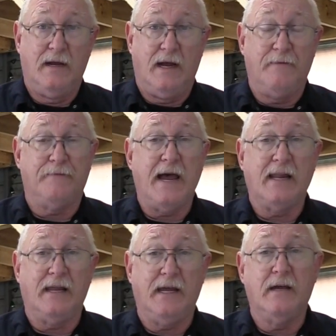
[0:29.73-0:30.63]
And
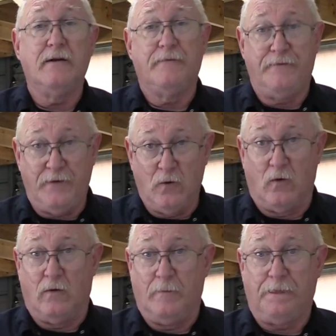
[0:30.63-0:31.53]
finally,
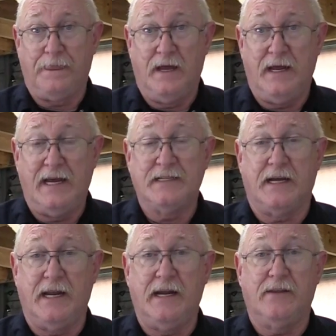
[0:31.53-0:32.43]
fuel. Is it
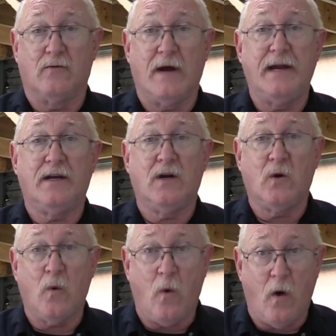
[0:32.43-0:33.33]
getting the right
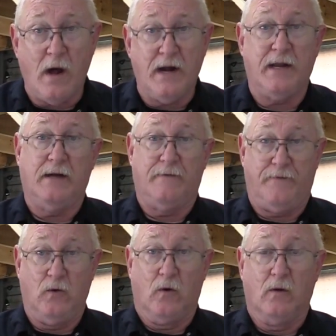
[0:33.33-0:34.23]
quantity of
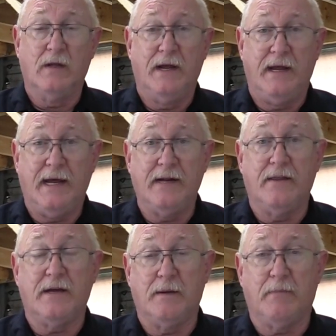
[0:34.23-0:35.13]
fuel into
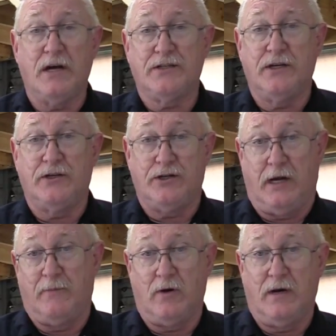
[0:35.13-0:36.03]
the combustion
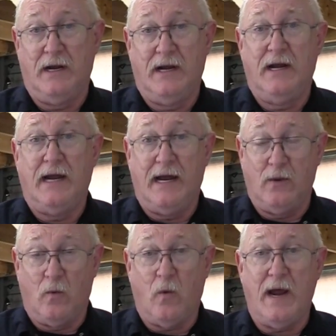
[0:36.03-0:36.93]
chamber in
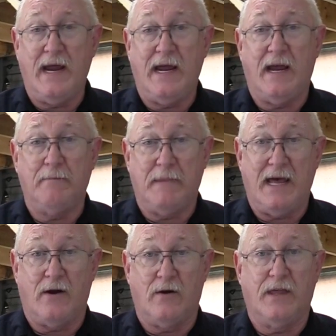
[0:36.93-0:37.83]
the way and
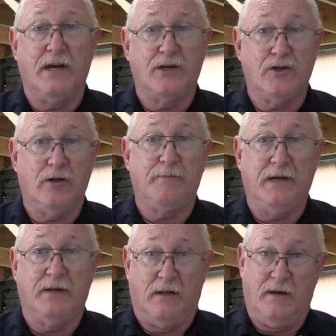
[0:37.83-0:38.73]
manner that it should
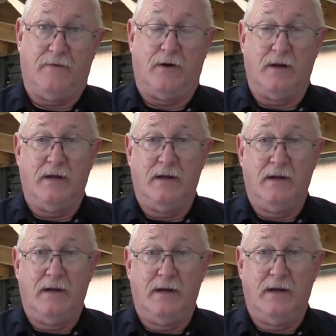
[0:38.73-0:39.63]
be delivered?
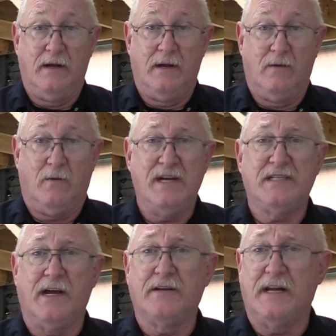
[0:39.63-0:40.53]
What do you
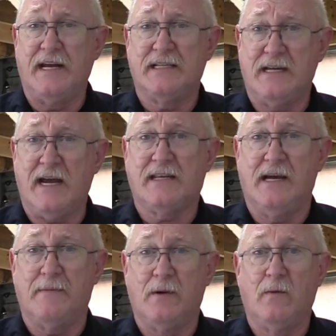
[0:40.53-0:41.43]
say on today's tech
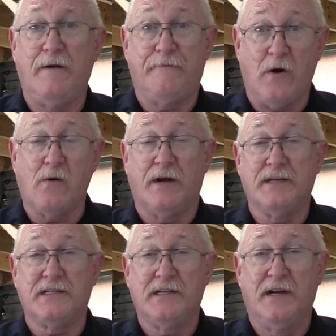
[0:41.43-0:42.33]
tip? We
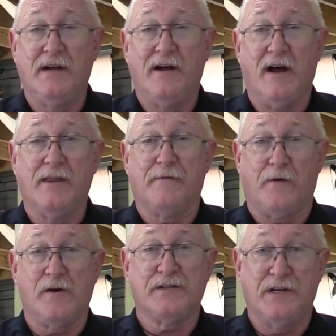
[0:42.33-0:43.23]
focus on the
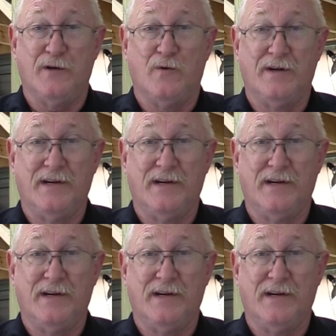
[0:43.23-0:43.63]
first two.